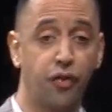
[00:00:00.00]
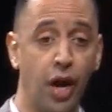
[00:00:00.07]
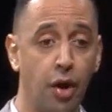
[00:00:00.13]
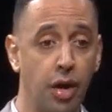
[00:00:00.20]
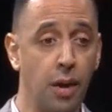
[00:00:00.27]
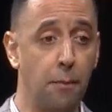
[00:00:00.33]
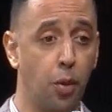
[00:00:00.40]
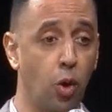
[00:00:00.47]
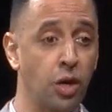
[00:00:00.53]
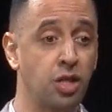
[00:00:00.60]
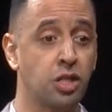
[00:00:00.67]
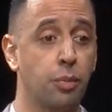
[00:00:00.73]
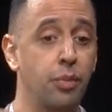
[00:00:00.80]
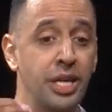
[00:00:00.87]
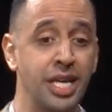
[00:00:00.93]
very important
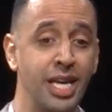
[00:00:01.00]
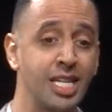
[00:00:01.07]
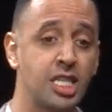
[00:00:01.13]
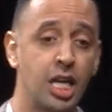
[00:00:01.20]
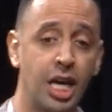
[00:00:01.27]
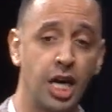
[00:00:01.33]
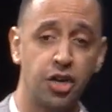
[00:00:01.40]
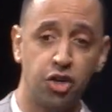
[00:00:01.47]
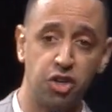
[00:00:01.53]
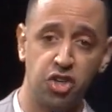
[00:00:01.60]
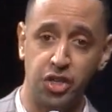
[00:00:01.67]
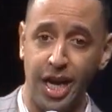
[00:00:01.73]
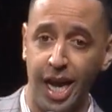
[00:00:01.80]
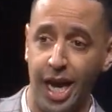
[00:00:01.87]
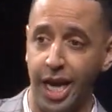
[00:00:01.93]
to begin to
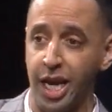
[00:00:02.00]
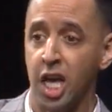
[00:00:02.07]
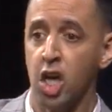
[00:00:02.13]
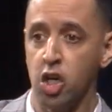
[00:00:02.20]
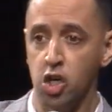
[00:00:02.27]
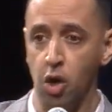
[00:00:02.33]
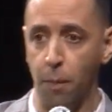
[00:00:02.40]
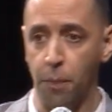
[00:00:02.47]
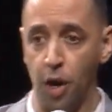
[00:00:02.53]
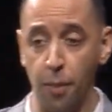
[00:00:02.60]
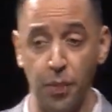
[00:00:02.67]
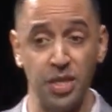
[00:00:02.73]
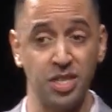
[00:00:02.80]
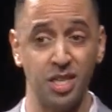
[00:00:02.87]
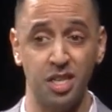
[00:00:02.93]
understand your
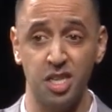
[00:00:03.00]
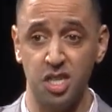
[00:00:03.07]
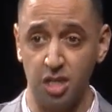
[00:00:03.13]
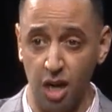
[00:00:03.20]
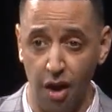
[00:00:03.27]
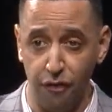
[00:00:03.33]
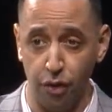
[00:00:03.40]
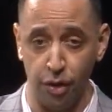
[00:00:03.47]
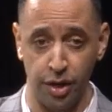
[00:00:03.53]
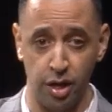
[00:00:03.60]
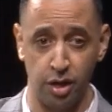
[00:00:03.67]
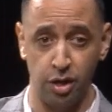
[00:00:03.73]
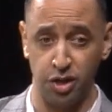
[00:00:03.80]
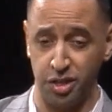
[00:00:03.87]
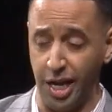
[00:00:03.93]
purpose and discover and
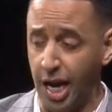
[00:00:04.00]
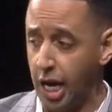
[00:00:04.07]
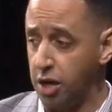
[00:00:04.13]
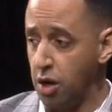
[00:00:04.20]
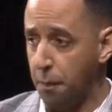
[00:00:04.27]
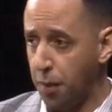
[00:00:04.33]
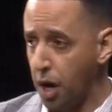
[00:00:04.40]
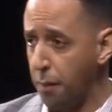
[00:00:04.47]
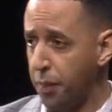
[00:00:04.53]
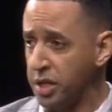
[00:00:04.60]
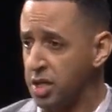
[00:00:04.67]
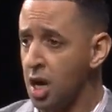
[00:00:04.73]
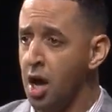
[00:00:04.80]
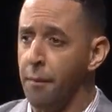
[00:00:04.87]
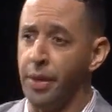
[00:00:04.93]
understand your purpose
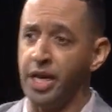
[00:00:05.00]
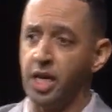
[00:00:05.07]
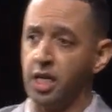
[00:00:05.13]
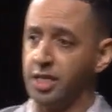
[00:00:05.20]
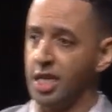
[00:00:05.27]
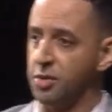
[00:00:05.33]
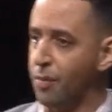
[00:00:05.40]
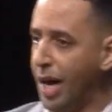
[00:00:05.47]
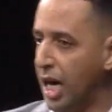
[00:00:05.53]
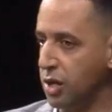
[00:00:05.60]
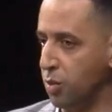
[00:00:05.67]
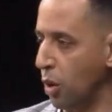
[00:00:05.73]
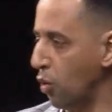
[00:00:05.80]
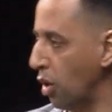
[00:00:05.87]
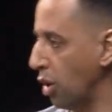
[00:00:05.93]
because, as Myles
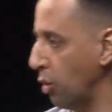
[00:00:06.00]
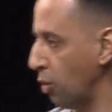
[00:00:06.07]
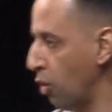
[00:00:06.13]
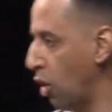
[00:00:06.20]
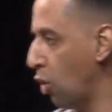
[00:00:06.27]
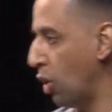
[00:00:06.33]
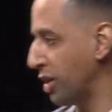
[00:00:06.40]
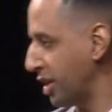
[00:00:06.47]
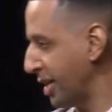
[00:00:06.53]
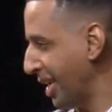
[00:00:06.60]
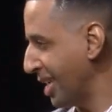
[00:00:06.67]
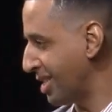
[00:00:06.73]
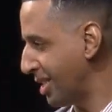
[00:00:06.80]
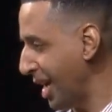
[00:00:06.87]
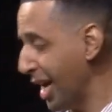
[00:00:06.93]
Munroe once
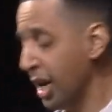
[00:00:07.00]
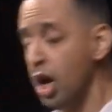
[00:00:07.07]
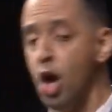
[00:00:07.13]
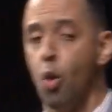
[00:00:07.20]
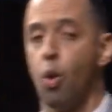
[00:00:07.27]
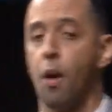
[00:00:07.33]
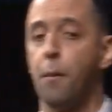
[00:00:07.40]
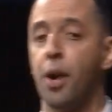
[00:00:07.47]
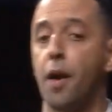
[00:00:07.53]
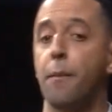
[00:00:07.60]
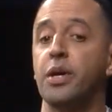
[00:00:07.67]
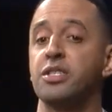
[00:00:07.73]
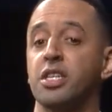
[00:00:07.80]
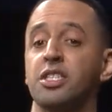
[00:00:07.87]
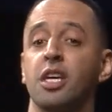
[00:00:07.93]
again said, where
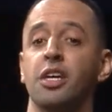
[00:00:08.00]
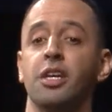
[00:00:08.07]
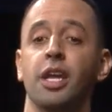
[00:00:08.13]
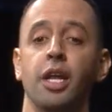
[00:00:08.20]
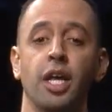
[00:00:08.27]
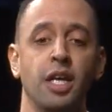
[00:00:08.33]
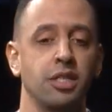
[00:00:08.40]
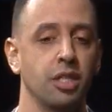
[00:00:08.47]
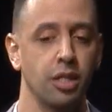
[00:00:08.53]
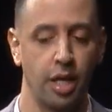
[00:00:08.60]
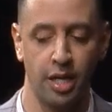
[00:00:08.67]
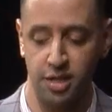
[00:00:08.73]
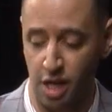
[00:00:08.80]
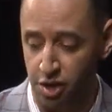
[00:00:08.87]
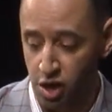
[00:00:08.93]
purpose is, un, is,
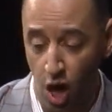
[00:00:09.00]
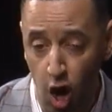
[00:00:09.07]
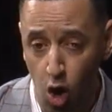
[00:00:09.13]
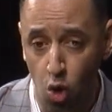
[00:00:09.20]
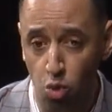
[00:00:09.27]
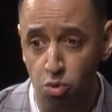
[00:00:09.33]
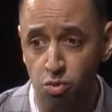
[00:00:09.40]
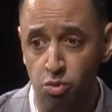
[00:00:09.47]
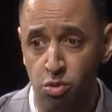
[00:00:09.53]
is unknown,